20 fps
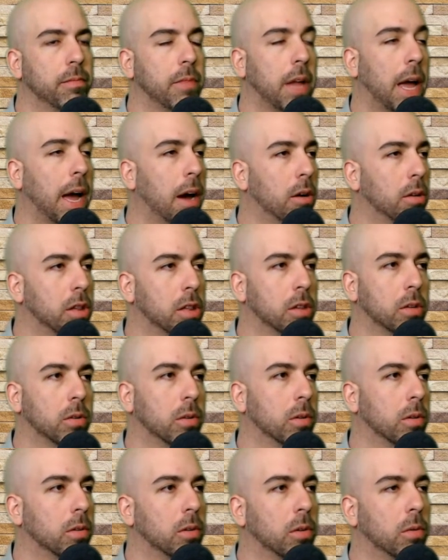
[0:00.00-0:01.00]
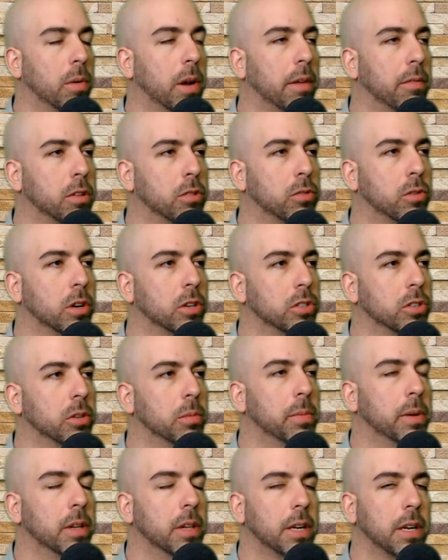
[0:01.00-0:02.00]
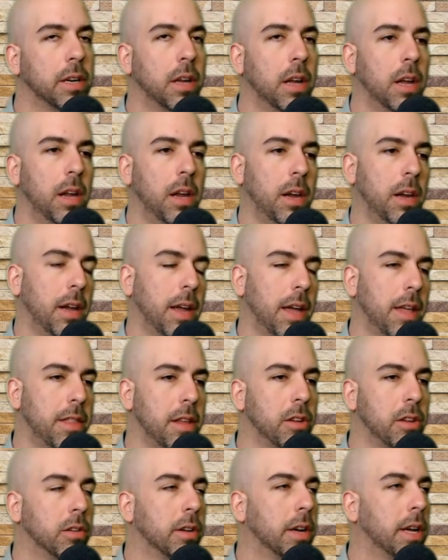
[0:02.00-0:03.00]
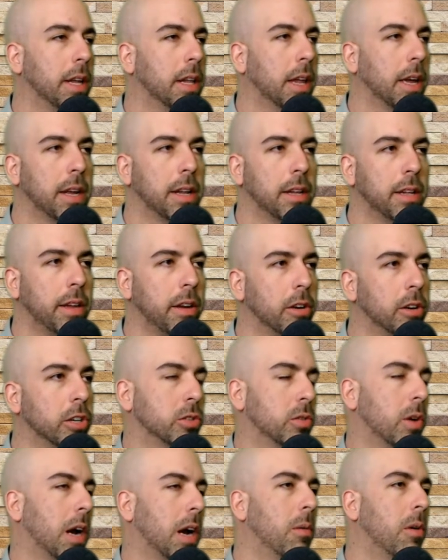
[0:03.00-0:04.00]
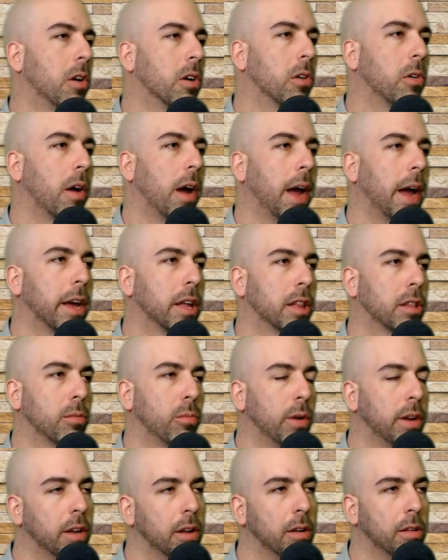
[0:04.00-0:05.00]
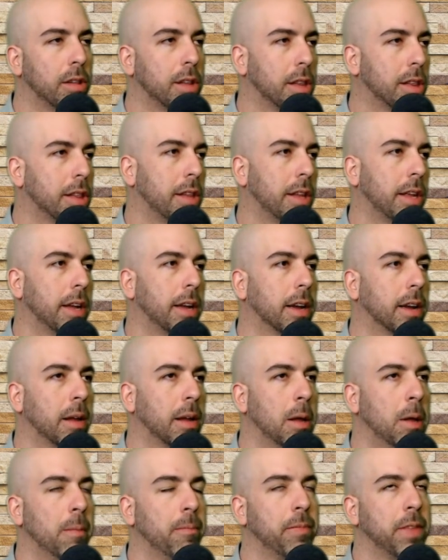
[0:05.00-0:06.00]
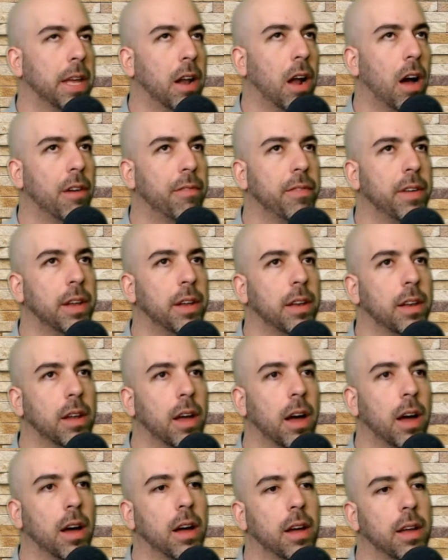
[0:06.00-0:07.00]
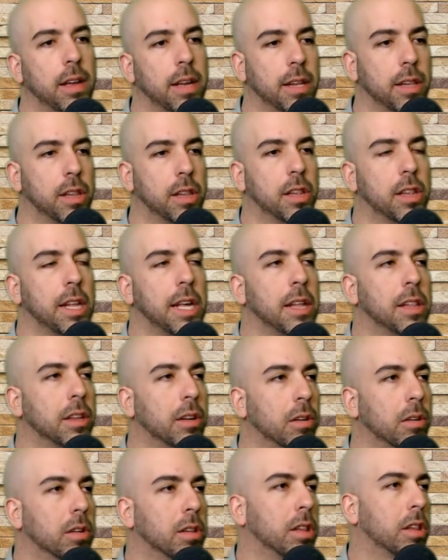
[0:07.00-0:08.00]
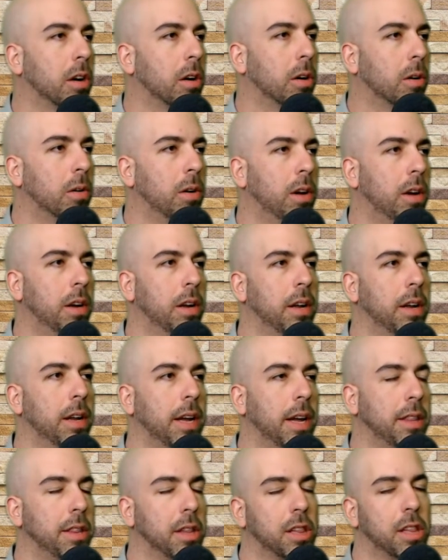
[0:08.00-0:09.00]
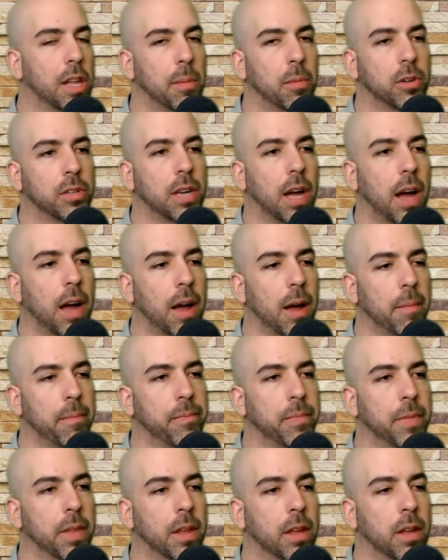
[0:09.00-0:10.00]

house or whatever structure you're building. And then you'll get like interior drywall cracks, windows that stick, and often it's seasonal. So in the summertime,